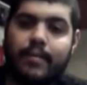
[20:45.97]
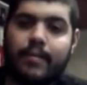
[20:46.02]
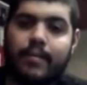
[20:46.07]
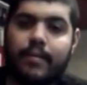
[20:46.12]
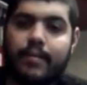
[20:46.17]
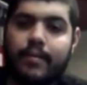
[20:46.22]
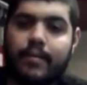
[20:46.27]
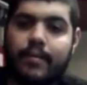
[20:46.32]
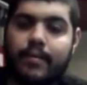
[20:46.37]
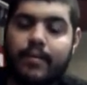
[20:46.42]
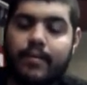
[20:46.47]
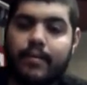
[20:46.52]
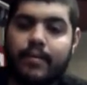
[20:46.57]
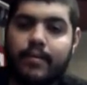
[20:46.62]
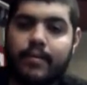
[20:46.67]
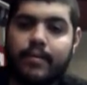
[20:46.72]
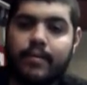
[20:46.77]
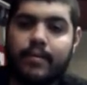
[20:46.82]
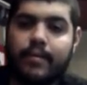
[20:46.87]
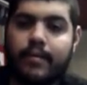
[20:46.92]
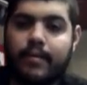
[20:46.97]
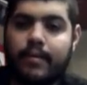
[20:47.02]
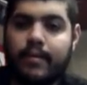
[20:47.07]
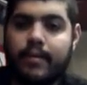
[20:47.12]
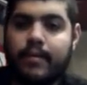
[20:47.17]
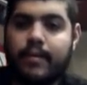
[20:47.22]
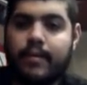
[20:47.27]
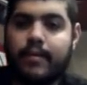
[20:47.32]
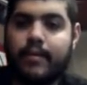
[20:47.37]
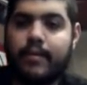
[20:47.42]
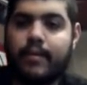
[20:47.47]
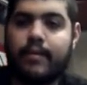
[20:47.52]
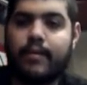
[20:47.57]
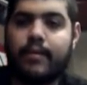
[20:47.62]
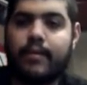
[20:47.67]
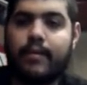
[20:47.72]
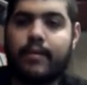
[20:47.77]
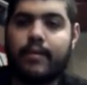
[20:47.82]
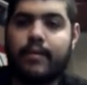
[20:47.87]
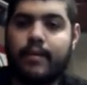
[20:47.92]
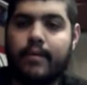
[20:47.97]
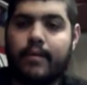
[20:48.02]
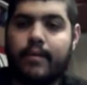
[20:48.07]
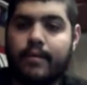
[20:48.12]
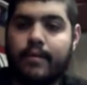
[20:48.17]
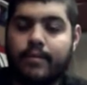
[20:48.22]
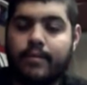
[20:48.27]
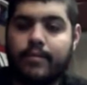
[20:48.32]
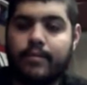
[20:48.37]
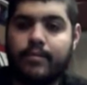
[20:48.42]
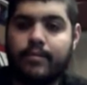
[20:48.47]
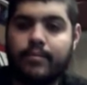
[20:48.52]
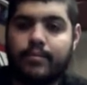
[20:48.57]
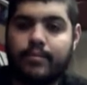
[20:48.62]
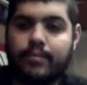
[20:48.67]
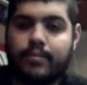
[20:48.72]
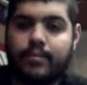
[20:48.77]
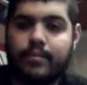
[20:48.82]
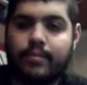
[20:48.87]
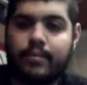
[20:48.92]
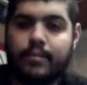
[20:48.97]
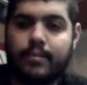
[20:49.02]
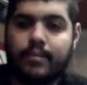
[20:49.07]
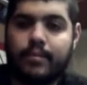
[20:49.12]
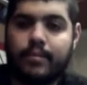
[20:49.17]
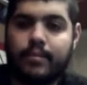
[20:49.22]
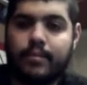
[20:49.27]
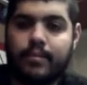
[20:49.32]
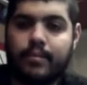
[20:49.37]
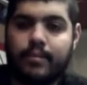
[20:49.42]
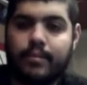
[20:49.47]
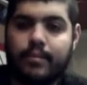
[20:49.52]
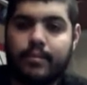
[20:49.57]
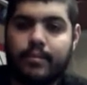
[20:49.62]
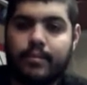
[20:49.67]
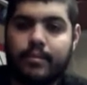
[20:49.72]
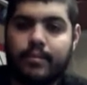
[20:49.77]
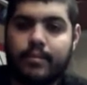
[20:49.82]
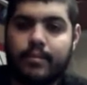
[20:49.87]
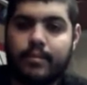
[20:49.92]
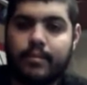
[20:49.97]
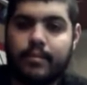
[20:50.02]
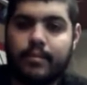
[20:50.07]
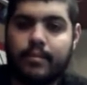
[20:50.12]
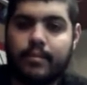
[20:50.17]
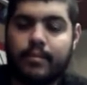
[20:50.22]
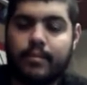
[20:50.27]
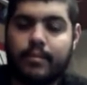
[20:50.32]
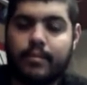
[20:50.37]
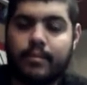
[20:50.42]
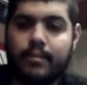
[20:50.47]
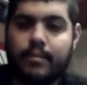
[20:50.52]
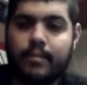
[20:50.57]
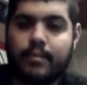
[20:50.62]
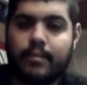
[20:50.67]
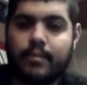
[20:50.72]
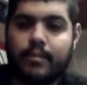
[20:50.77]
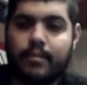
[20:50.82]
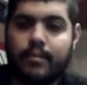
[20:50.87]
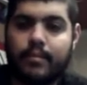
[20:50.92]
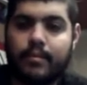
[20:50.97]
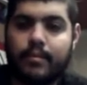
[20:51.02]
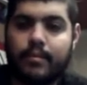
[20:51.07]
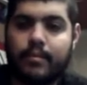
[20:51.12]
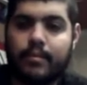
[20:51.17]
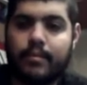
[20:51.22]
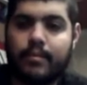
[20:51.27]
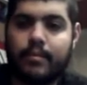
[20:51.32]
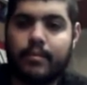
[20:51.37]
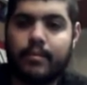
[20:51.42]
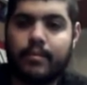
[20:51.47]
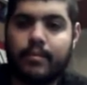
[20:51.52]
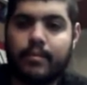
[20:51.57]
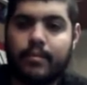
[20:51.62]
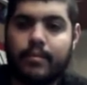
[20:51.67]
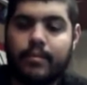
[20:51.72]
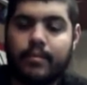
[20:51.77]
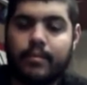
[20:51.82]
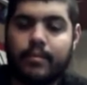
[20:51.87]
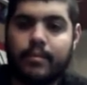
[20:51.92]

This person isn't speaking.